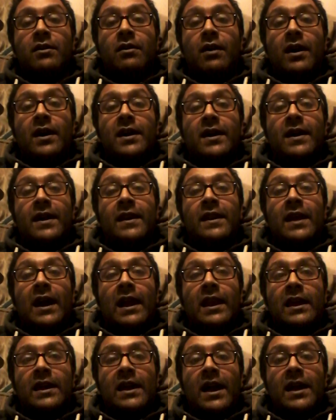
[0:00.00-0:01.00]
Right? The
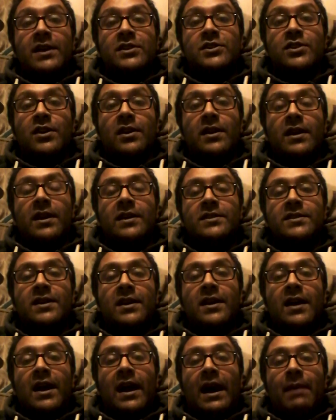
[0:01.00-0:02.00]
allegation is
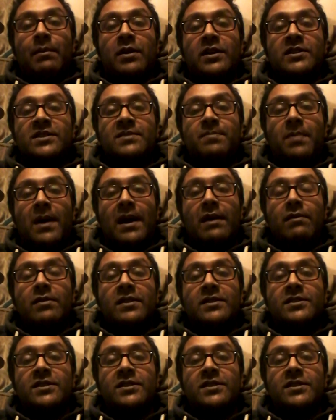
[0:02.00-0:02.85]
I'm conspiring